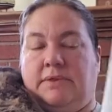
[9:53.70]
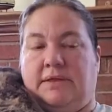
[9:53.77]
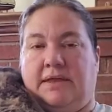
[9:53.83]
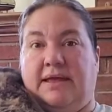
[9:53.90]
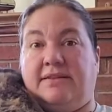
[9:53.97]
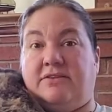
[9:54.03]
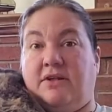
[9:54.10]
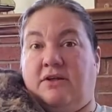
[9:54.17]

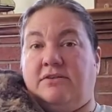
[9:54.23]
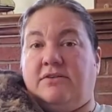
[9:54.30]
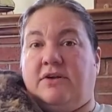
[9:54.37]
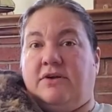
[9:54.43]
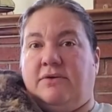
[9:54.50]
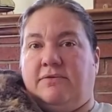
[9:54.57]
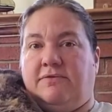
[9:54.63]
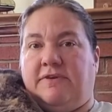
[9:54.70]
It's
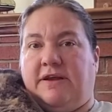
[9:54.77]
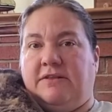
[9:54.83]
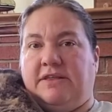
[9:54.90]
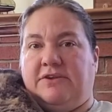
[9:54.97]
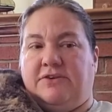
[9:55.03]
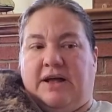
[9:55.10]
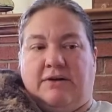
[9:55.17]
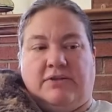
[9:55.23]
also fairly
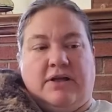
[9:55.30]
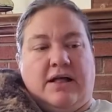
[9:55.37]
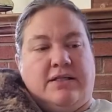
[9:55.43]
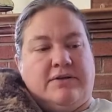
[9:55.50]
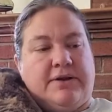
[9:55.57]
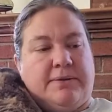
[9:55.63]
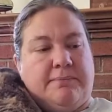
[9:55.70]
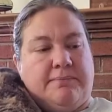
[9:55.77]
drought
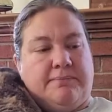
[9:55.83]
tolerant.